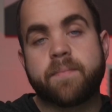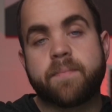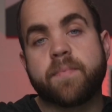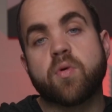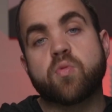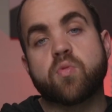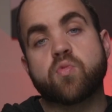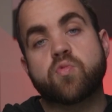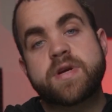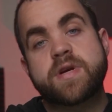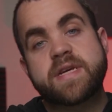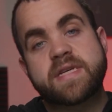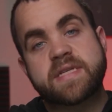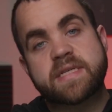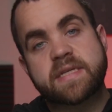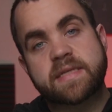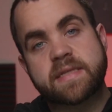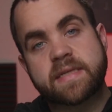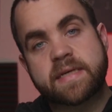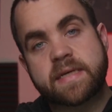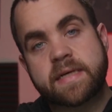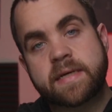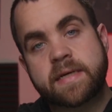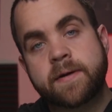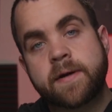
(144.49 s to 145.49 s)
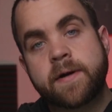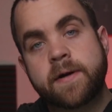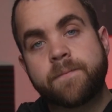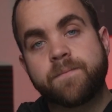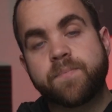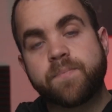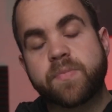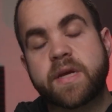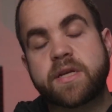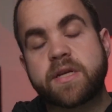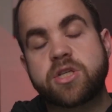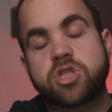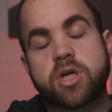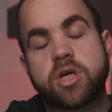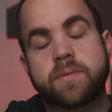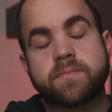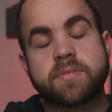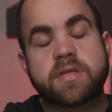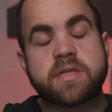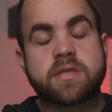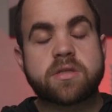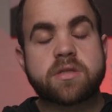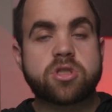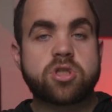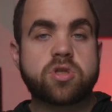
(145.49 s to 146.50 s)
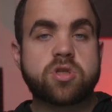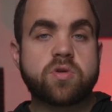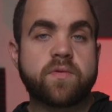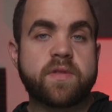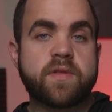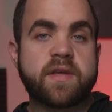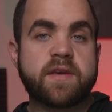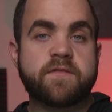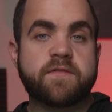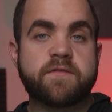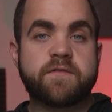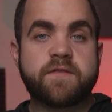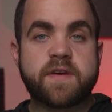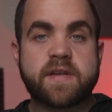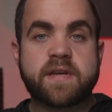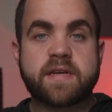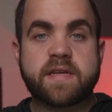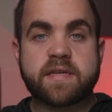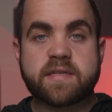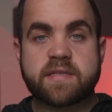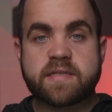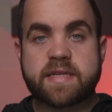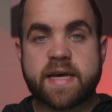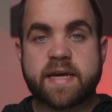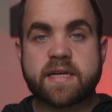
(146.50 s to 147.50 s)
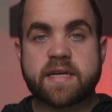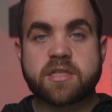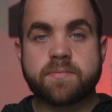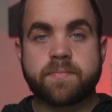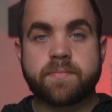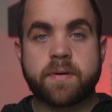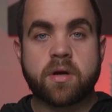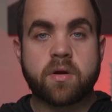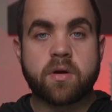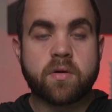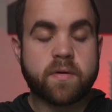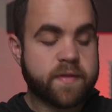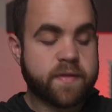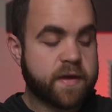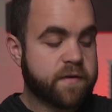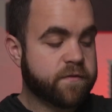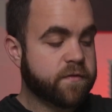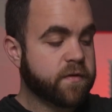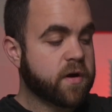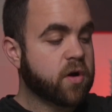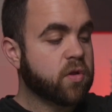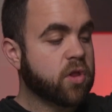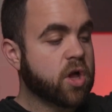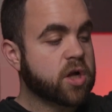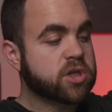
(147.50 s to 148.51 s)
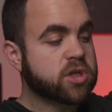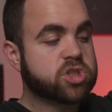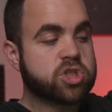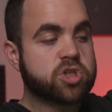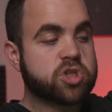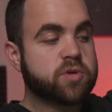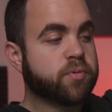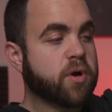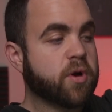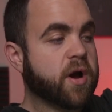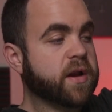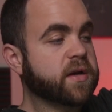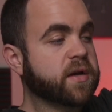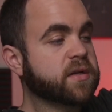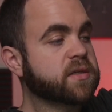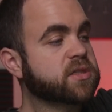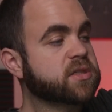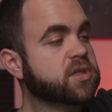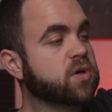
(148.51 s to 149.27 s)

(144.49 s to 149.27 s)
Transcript: But recently they jumped into the fitness tech sphere and they've launched 2 products.